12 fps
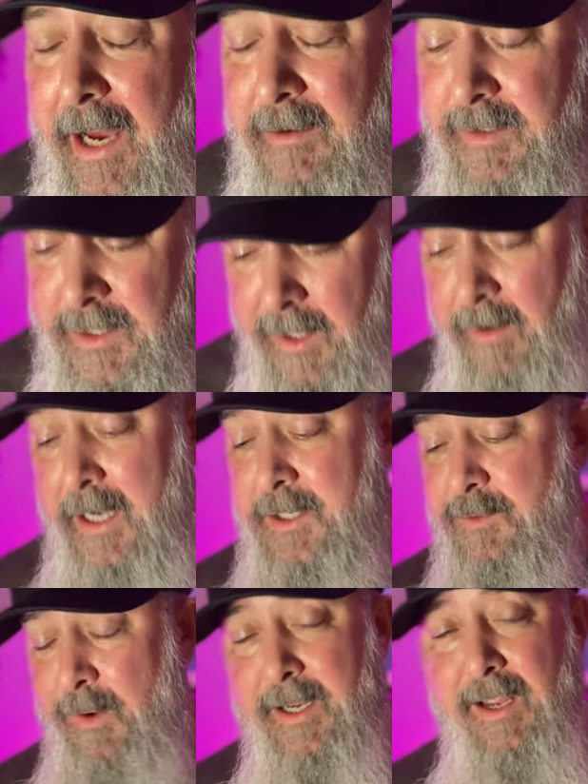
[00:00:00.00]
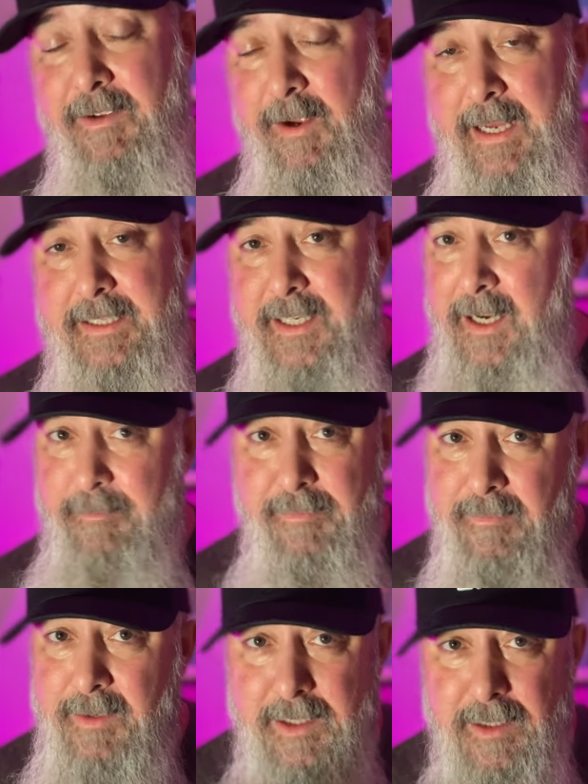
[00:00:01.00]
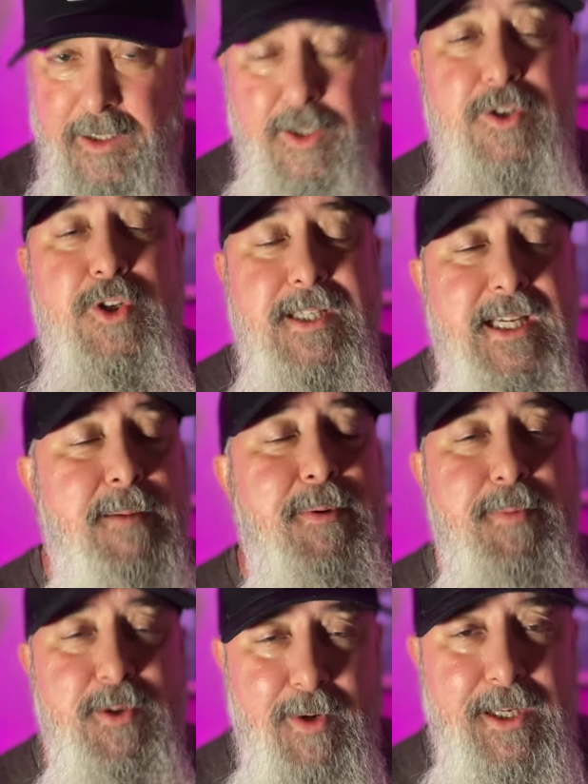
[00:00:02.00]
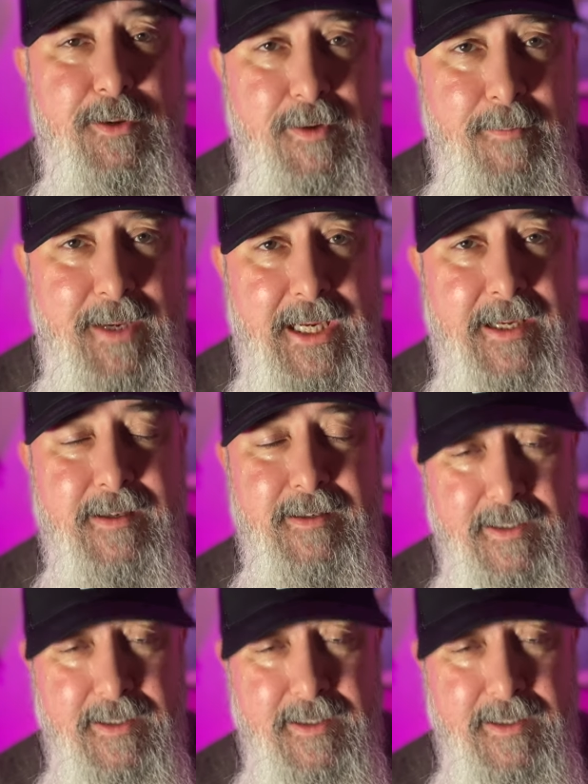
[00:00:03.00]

out. So I just want to give you a heads up. Just keep it between you and me